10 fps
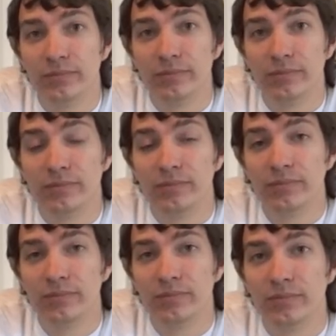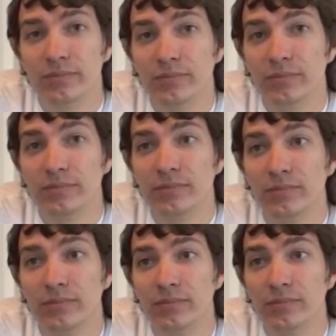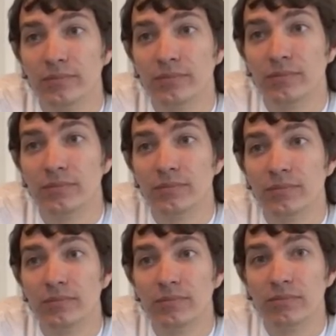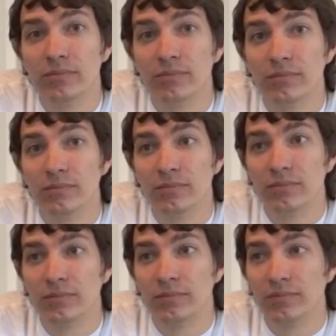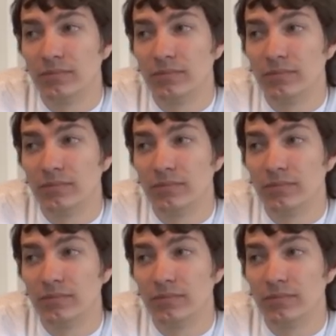No words are spoken by the person on screen.